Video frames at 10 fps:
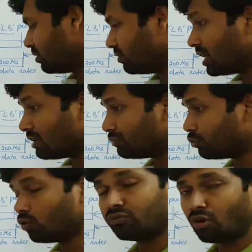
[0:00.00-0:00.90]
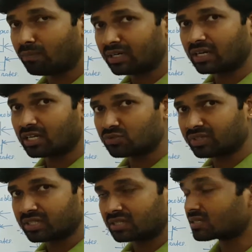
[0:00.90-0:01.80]
We have four formats as
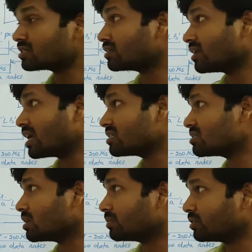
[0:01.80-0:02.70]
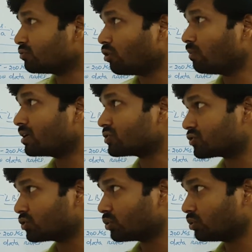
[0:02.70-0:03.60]
we discussed in the last chapter: format
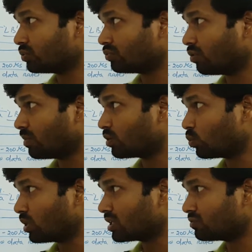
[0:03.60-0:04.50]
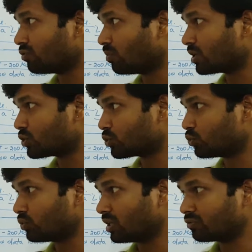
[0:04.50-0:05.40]
0, format 1, format
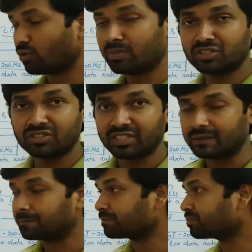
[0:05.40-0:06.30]
2 and format 3.